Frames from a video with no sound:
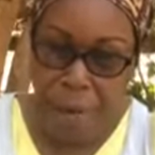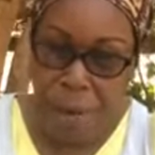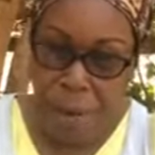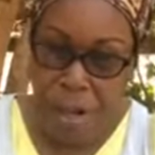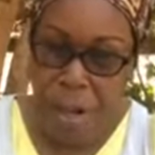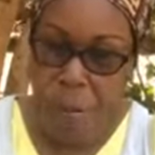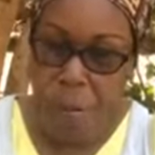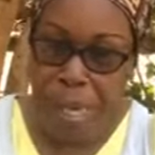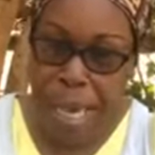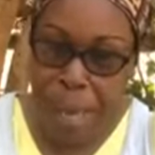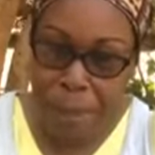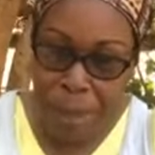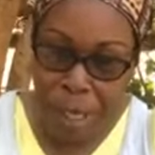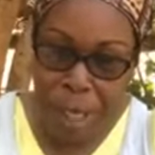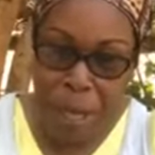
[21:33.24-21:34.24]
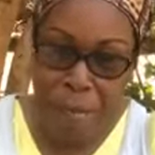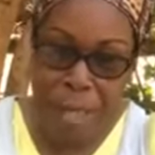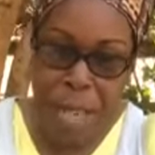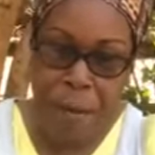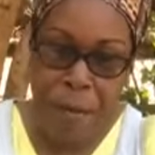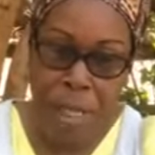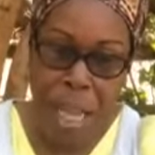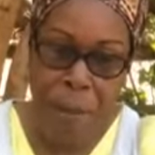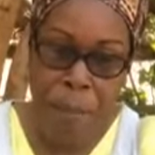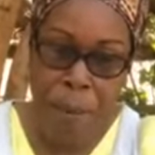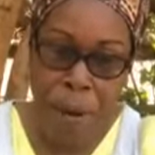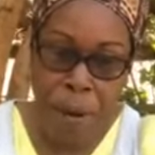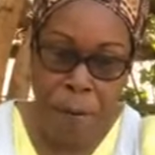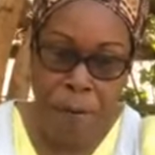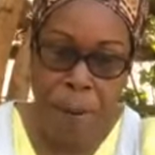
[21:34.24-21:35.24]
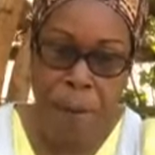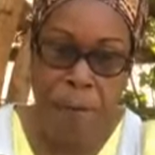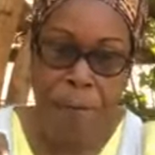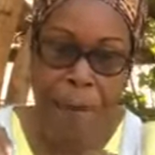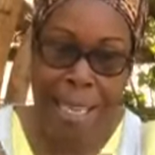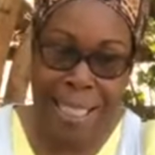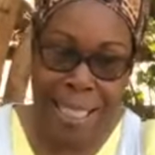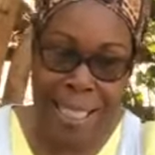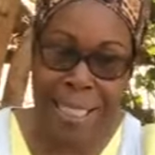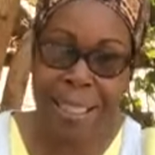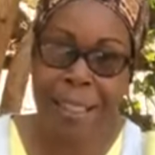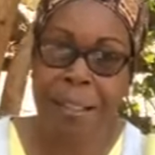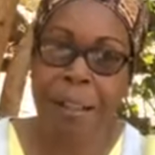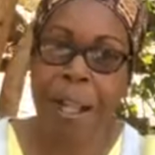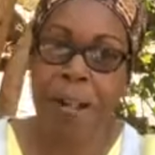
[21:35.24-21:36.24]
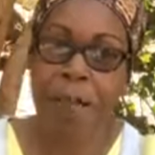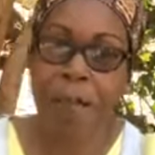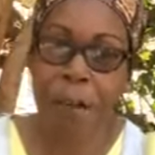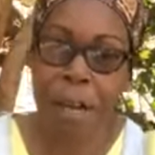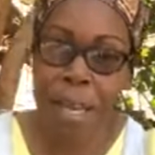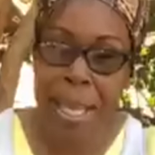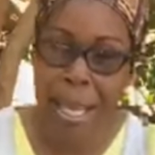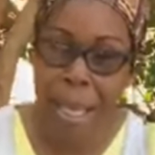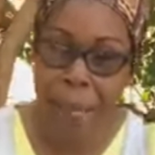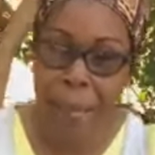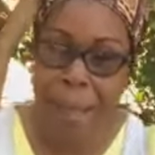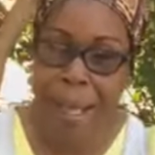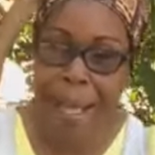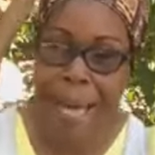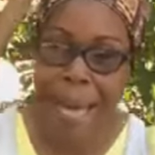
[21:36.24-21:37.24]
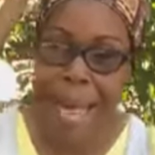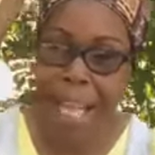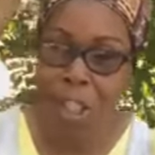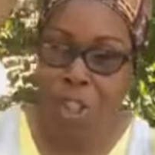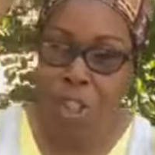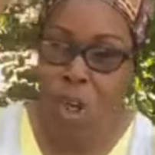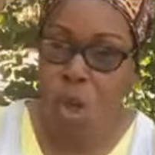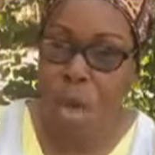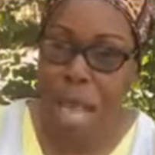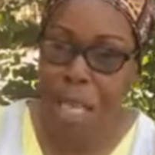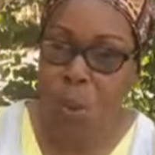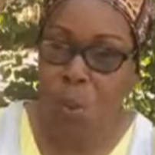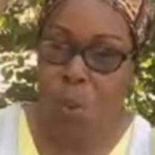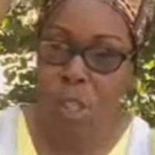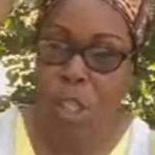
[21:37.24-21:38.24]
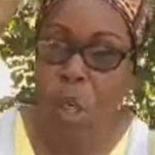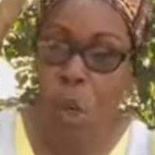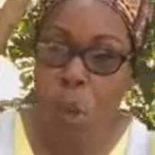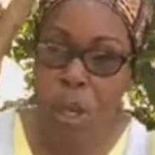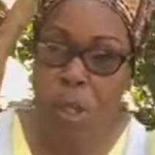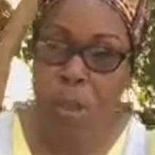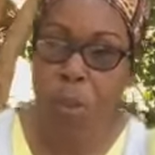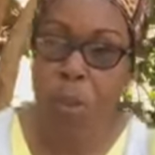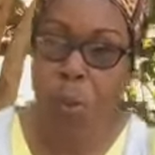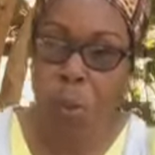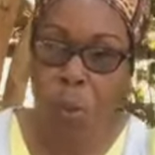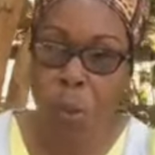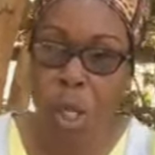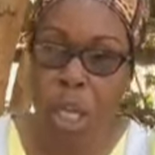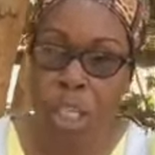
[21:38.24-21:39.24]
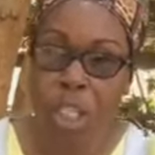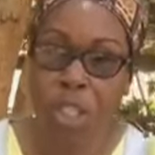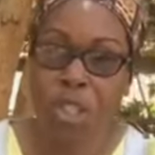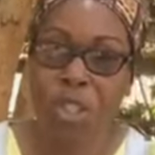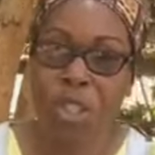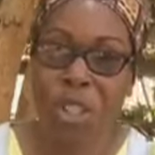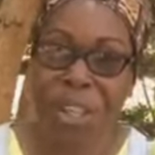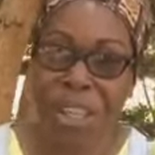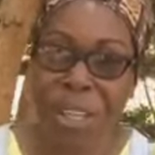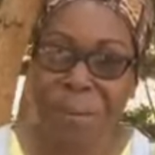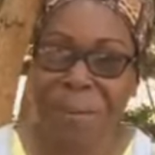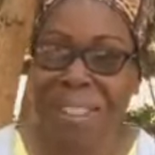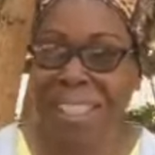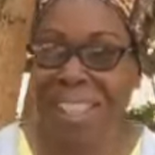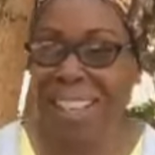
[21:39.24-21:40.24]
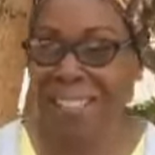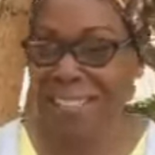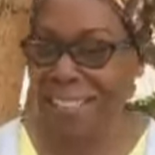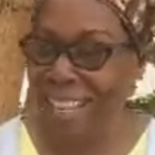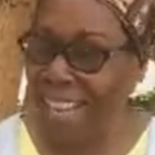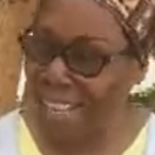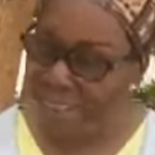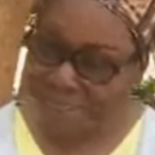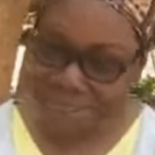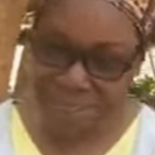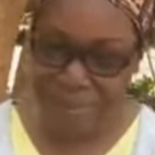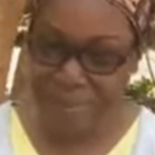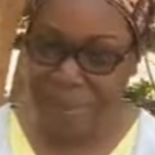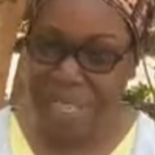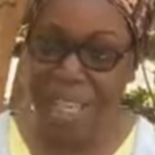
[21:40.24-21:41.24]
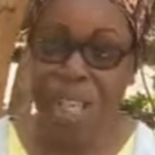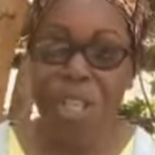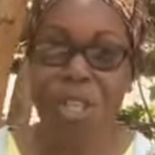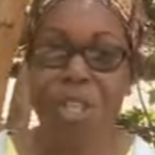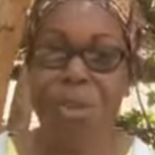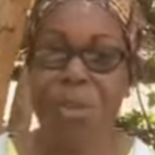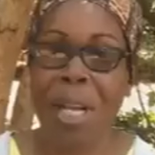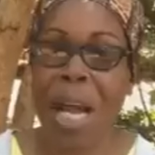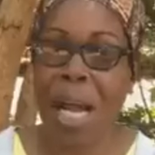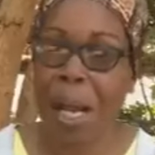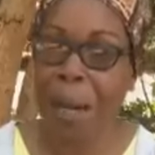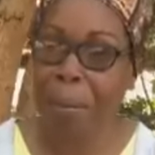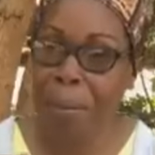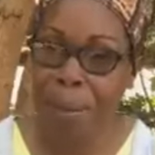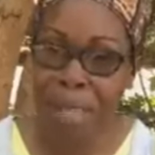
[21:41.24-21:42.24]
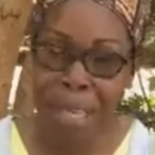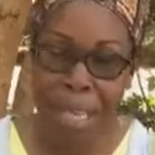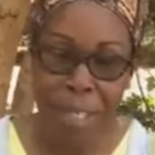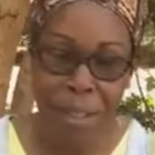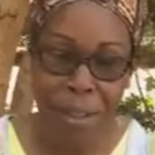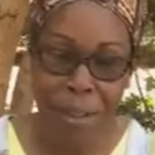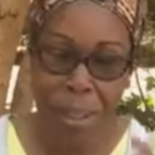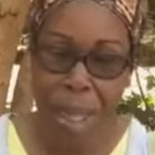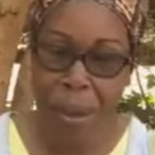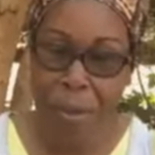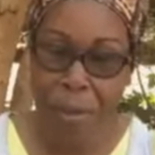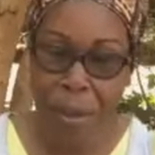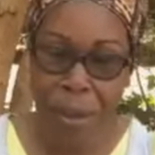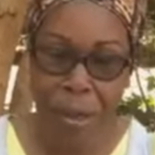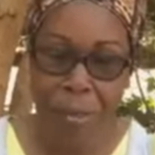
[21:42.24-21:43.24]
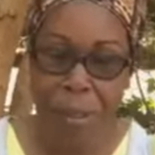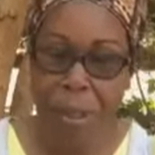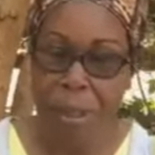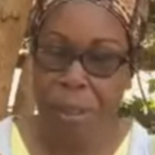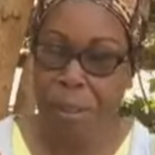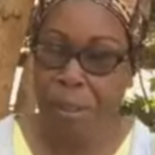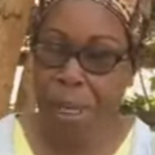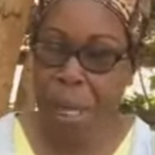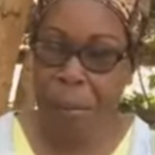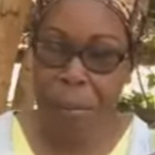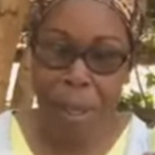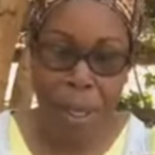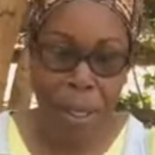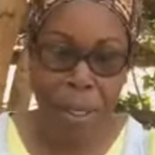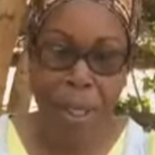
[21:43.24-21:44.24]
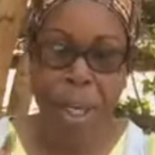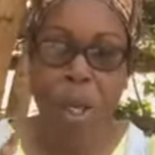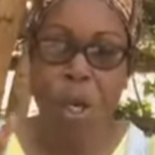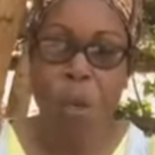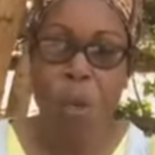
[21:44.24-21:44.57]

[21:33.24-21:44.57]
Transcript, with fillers: You know, we got to become that, that perfect vessel for him. And so as we going through the storms of life, do not complain, do not murmur, do not bicker,